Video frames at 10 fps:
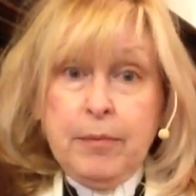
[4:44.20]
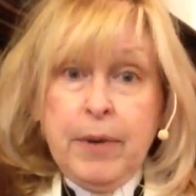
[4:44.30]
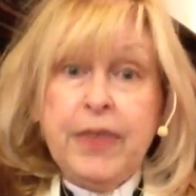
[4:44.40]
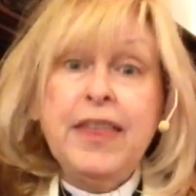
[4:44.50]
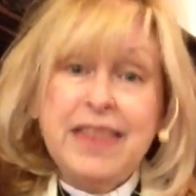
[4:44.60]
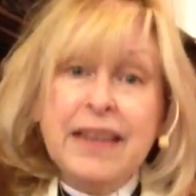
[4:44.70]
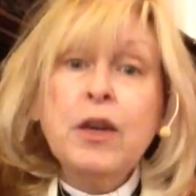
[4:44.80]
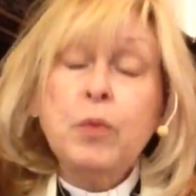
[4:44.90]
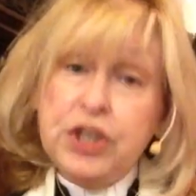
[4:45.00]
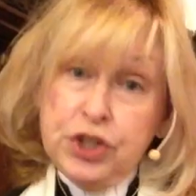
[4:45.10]
but the thing
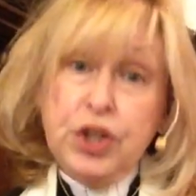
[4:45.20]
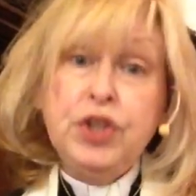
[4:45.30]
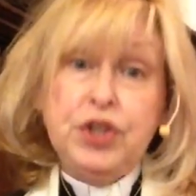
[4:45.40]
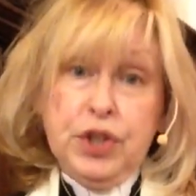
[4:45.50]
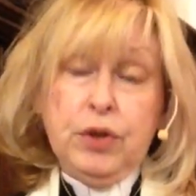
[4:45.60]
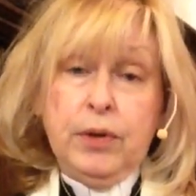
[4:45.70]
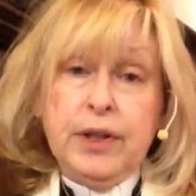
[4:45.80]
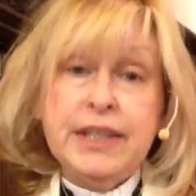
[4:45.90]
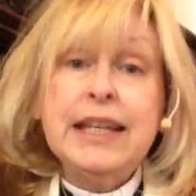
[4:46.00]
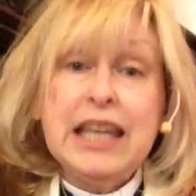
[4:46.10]
that we should do
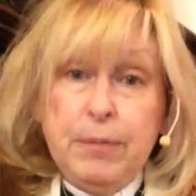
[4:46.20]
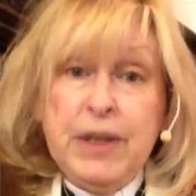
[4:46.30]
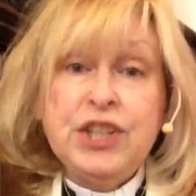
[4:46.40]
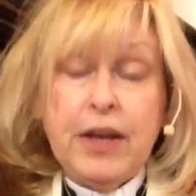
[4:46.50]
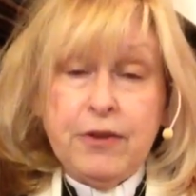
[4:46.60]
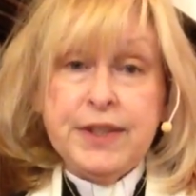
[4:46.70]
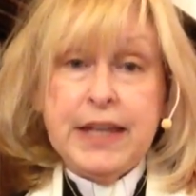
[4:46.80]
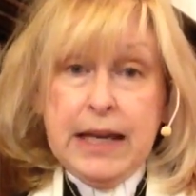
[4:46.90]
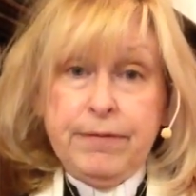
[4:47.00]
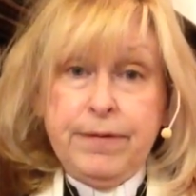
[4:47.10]
to keep each other
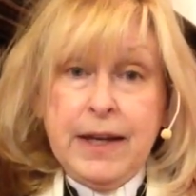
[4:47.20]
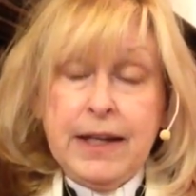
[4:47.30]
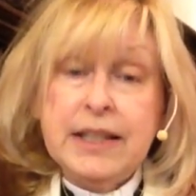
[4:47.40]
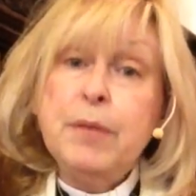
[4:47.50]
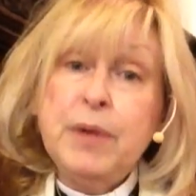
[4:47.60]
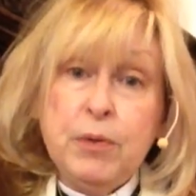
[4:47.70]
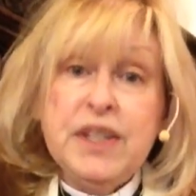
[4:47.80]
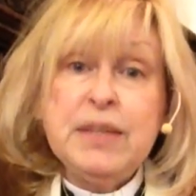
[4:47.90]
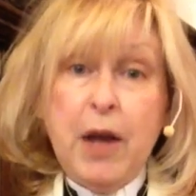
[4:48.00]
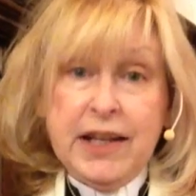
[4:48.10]
safe, to be
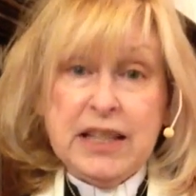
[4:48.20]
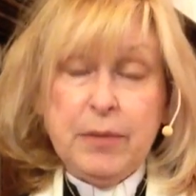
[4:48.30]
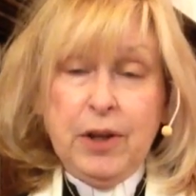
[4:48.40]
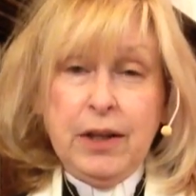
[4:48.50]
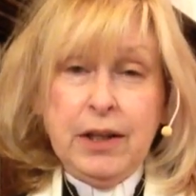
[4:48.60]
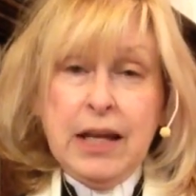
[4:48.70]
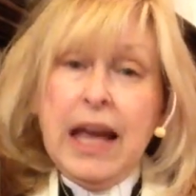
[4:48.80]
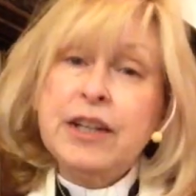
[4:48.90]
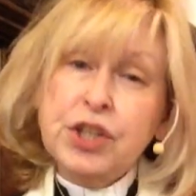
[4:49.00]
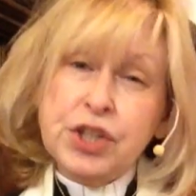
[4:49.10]
responsible,
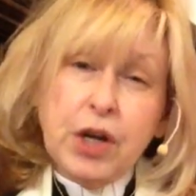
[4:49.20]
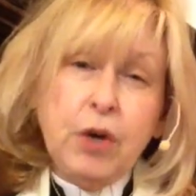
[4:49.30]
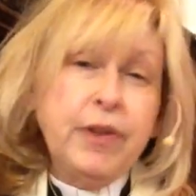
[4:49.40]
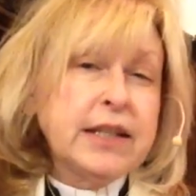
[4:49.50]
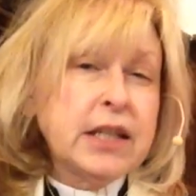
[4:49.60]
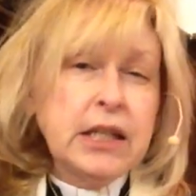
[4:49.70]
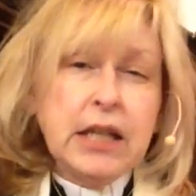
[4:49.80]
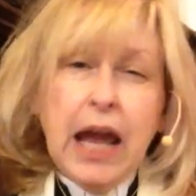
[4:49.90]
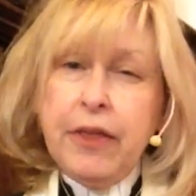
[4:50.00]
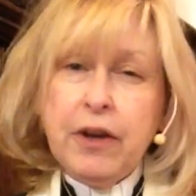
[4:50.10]
and to show that
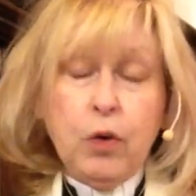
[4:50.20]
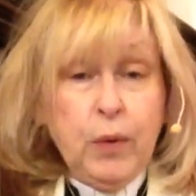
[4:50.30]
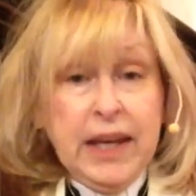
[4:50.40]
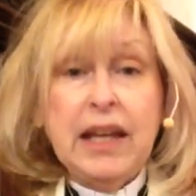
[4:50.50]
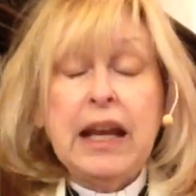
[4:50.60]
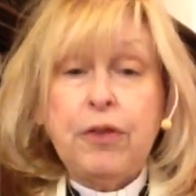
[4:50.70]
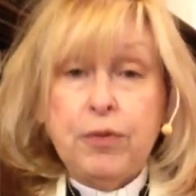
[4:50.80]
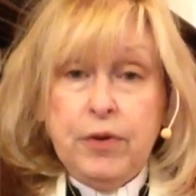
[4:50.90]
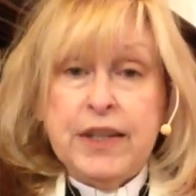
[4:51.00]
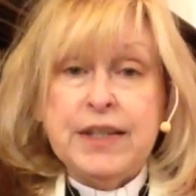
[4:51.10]
together we can get
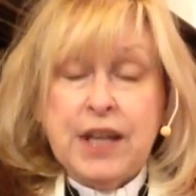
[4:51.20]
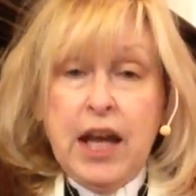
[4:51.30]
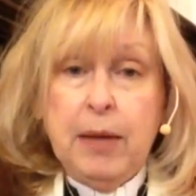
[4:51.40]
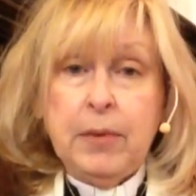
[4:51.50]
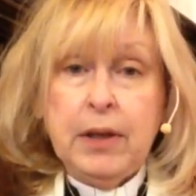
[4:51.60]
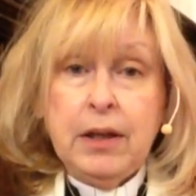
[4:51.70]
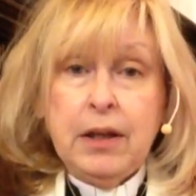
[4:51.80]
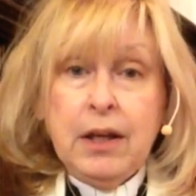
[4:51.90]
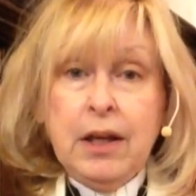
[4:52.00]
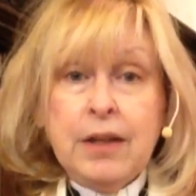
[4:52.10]
through this time.
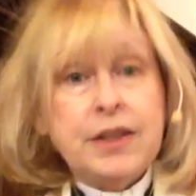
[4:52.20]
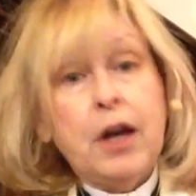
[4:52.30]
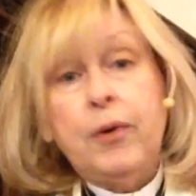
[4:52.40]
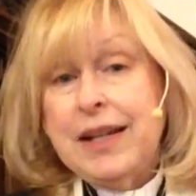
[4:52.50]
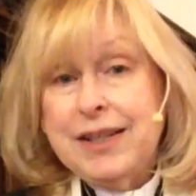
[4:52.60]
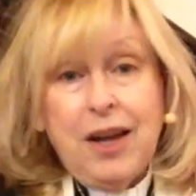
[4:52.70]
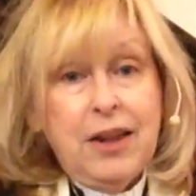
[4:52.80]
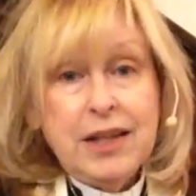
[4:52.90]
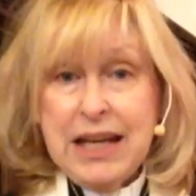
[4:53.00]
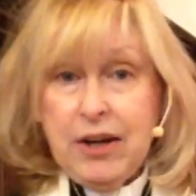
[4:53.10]
So, in
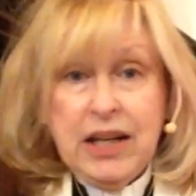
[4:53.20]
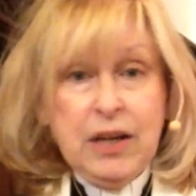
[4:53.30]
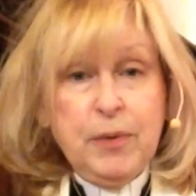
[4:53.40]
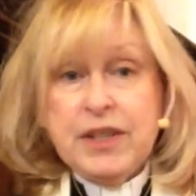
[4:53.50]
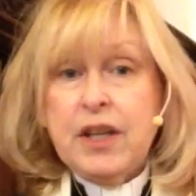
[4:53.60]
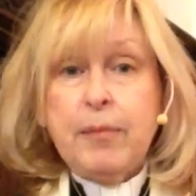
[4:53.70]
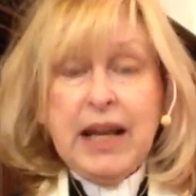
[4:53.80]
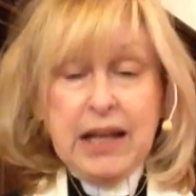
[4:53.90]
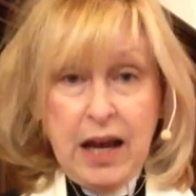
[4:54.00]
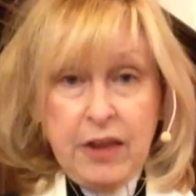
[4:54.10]
solidarity with so
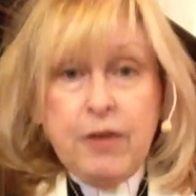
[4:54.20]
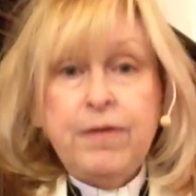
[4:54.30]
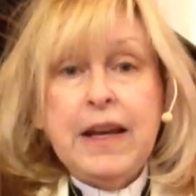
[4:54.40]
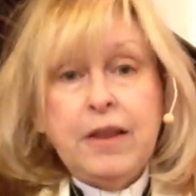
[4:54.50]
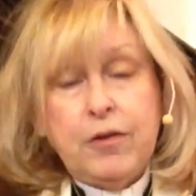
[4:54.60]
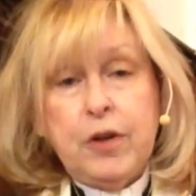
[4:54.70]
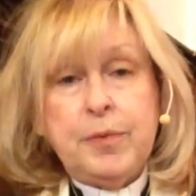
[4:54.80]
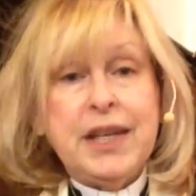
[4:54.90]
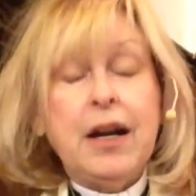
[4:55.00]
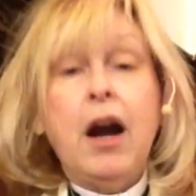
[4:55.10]
many other faith
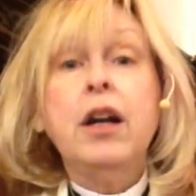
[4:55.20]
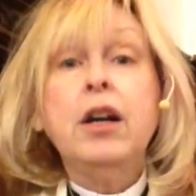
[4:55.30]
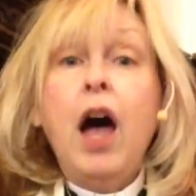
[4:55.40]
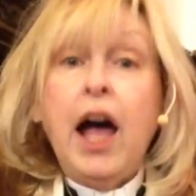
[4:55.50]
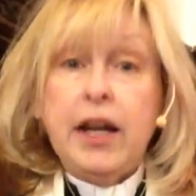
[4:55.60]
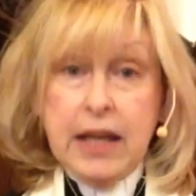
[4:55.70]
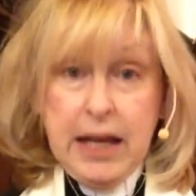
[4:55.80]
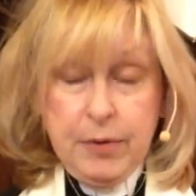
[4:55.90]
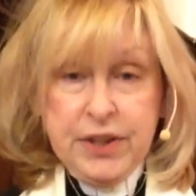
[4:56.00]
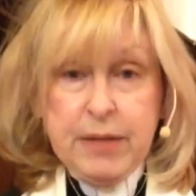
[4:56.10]
groups that are not
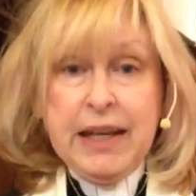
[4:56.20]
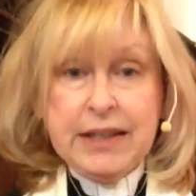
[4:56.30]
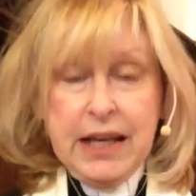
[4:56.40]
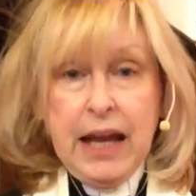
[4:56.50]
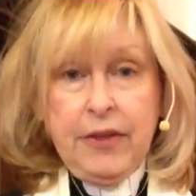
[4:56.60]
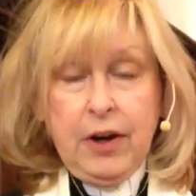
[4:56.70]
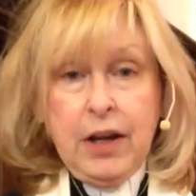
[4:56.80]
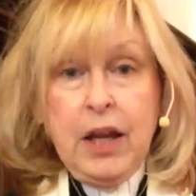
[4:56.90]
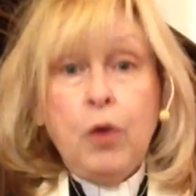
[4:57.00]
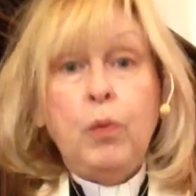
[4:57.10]
able to meet together,
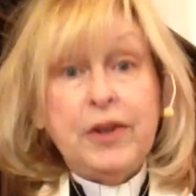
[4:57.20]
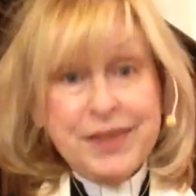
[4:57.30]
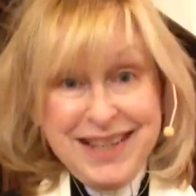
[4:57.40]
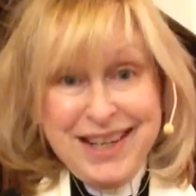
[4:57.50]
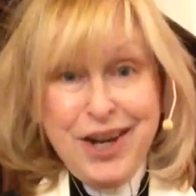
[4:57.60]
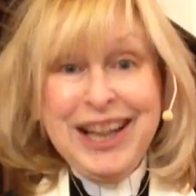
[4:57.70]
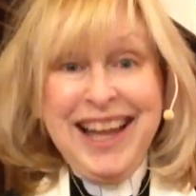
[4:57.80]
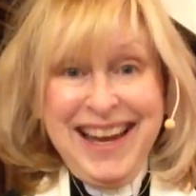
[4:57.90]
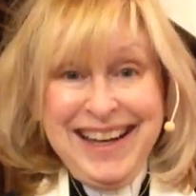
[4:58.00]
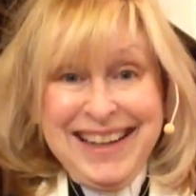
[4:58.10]
we'll stay
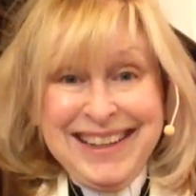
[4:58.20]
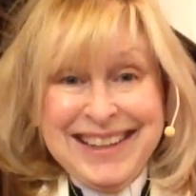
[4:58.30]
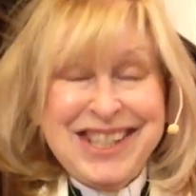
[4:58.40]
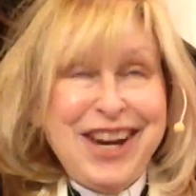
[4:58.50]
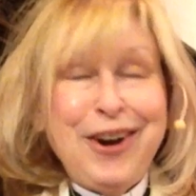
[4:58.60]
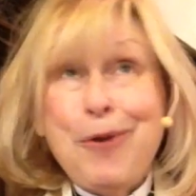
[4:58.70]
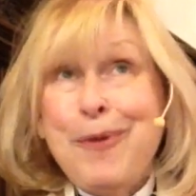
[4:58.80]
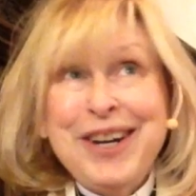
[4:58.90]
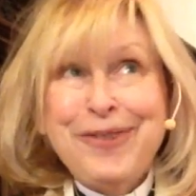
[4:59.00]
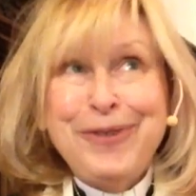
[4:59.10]
online, sharing
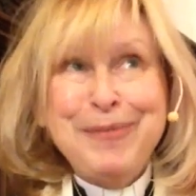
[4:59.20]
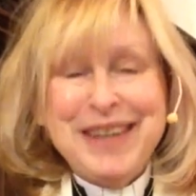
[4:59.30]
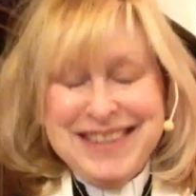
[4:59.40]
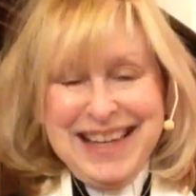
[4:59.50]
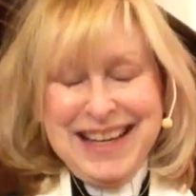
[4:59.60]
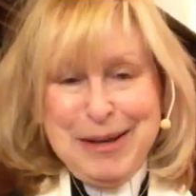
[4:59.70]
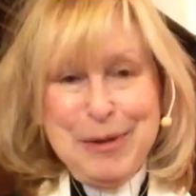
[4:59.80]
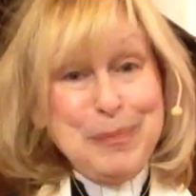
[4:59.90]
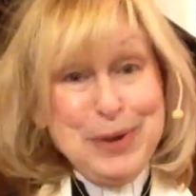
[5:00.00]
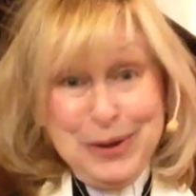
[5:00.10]
wonderful music,
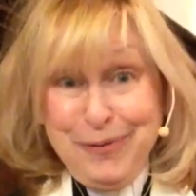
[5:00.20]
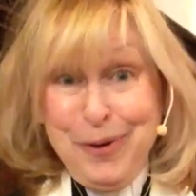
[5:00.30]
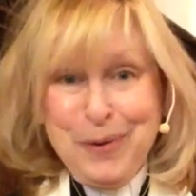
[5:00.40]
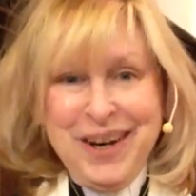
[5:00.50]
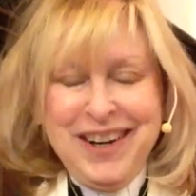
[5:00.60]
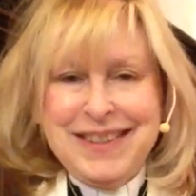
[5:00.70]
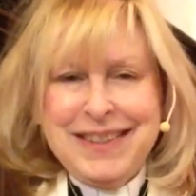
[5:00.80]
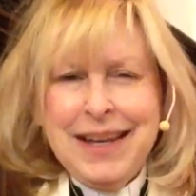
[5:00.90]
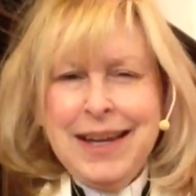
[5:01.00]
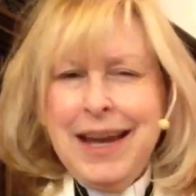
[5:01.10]
beautiful
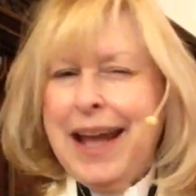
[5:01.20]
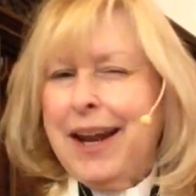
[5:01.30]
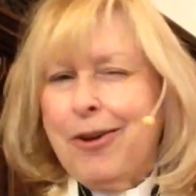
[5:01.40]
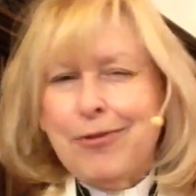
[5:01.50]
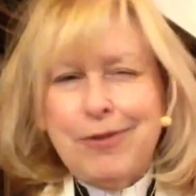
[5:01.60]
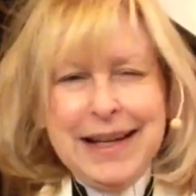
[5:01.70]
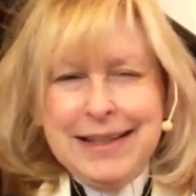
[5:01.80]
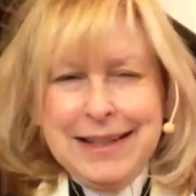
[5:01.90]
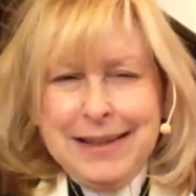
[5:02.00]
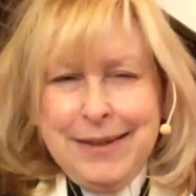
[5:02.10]
words, and a
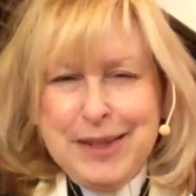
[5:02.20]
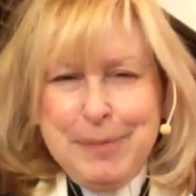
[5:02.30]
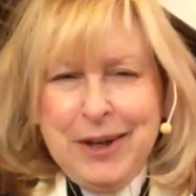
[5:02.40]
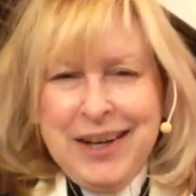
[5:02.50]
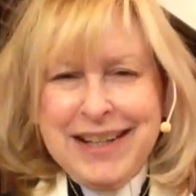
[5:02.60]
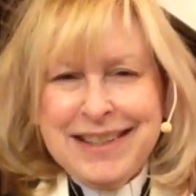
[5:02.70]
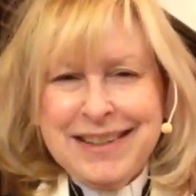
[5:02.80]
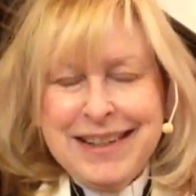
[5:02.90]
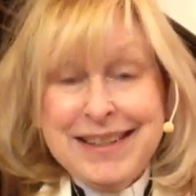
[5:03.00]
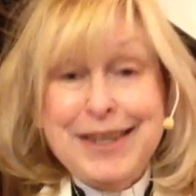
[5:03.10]
great deal of spirit.
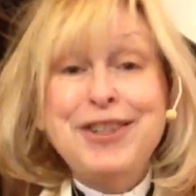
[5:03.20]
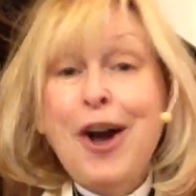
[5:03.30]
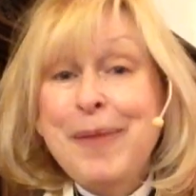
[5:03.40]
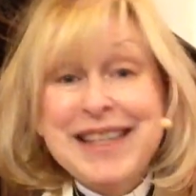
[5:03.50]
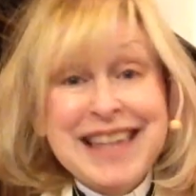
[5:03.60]
So don't miss